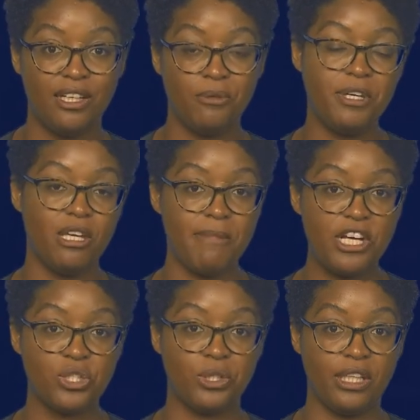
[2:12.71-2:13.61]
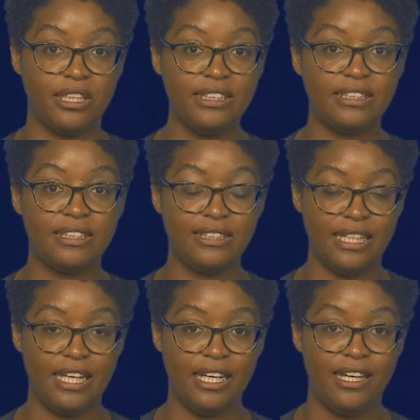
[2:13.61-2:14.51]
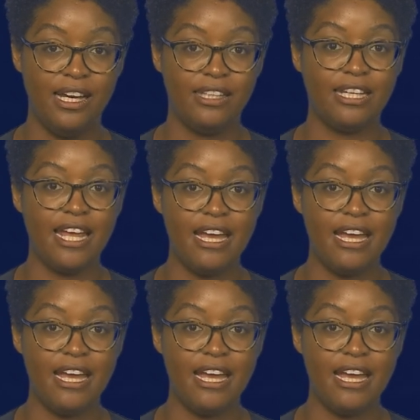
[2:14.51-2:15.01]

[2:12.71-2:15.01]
We can make sure that this is a city that